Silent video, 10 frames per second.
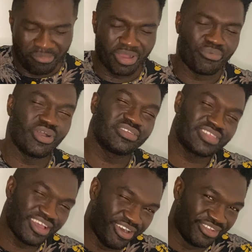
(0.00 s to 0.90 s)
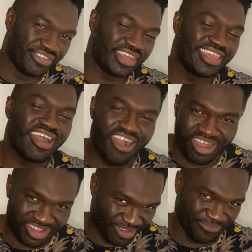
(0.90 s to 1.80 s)
But once they're on, they
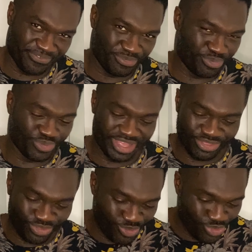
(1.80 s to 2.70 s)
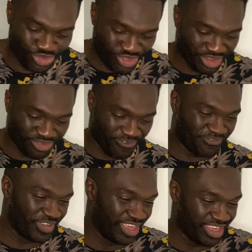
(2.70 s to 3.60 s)
are comfortable. They do snug your
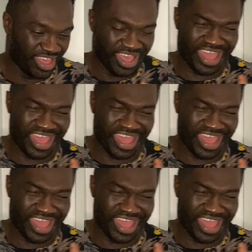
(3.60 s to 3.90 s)
feet.